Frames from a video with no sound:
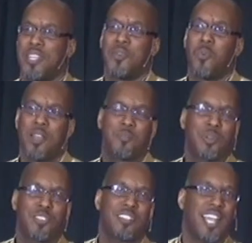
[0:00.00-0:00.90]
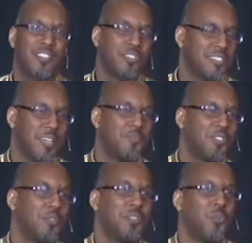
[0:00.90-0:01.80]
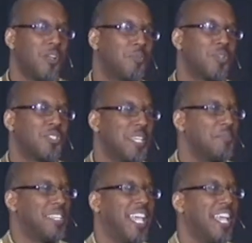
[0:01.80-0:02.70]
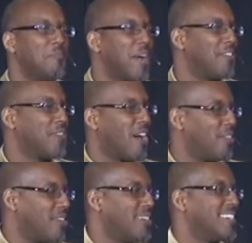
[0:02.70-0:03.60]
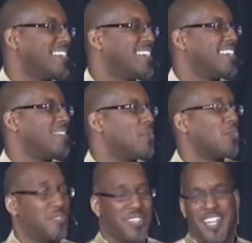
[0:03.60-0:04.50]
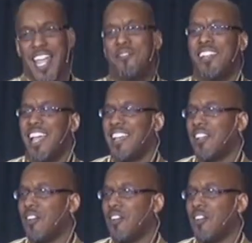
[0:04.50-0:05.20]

the one person I looked up to and the one person that became my father, both in heaven and on